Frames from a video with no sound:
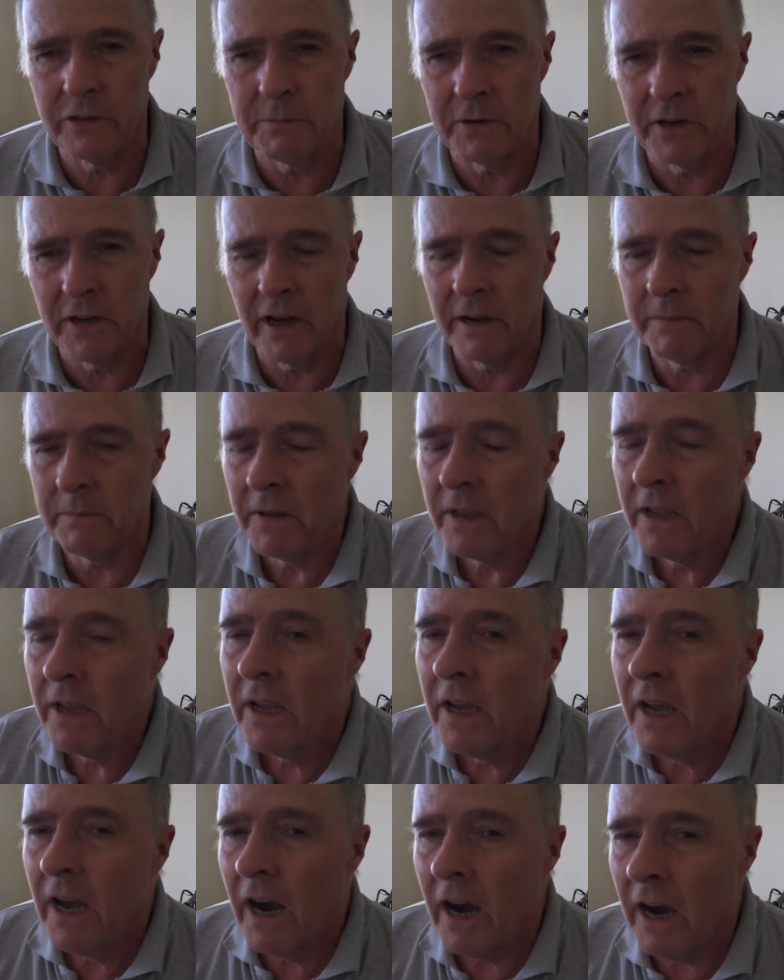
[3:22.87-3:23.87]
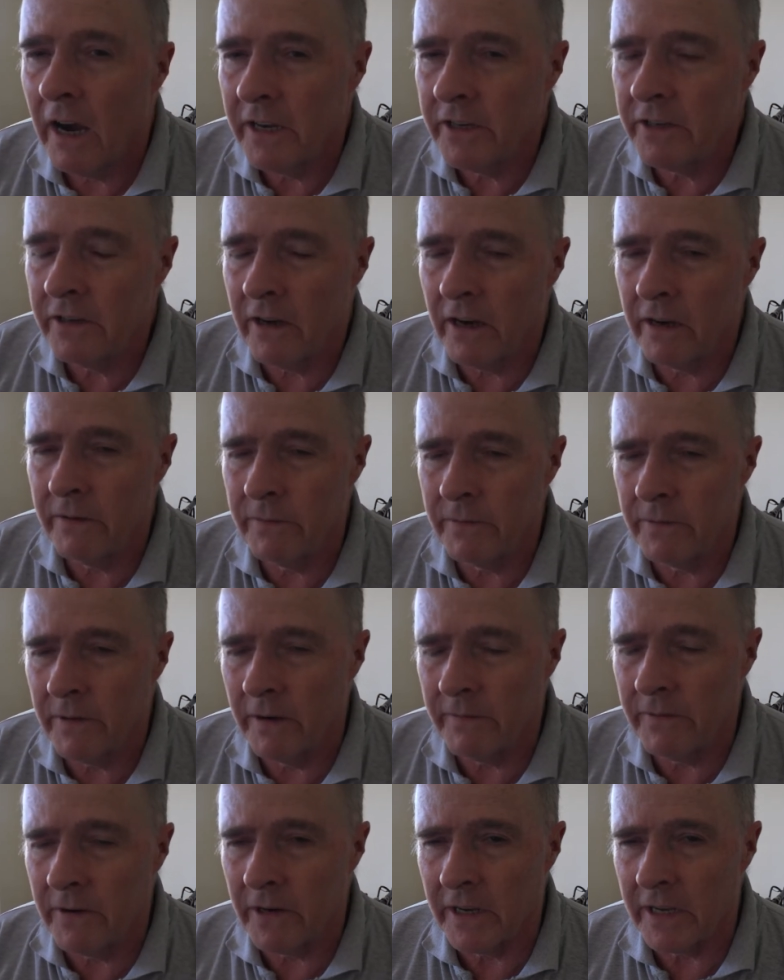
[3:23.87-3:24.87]
but I've
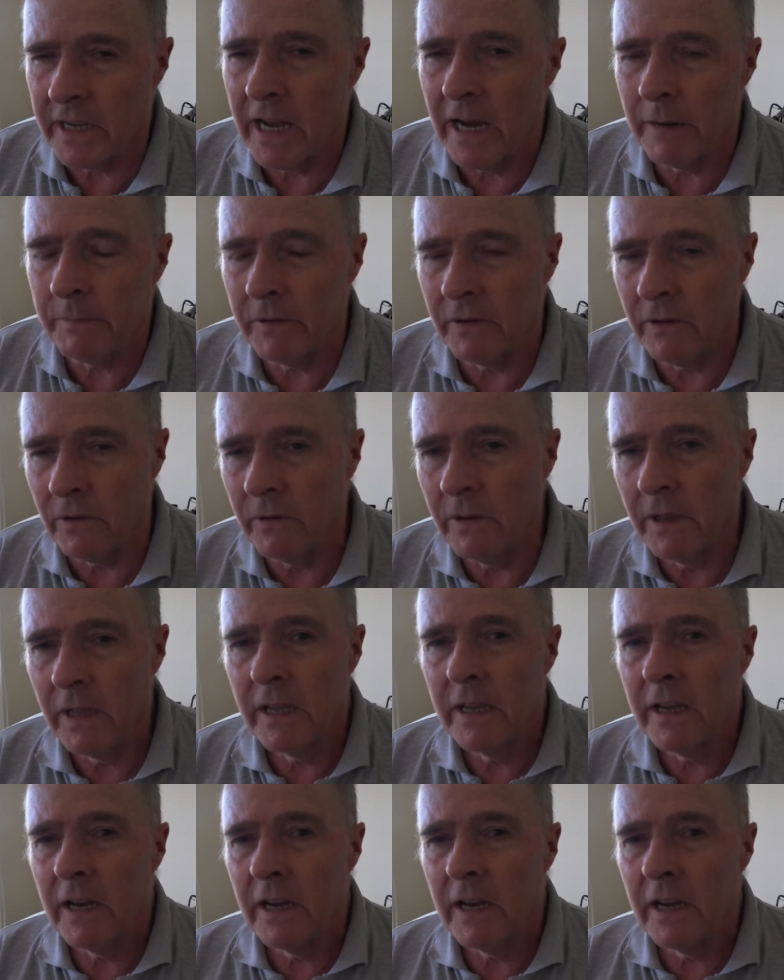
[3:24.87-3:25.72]
got a couple.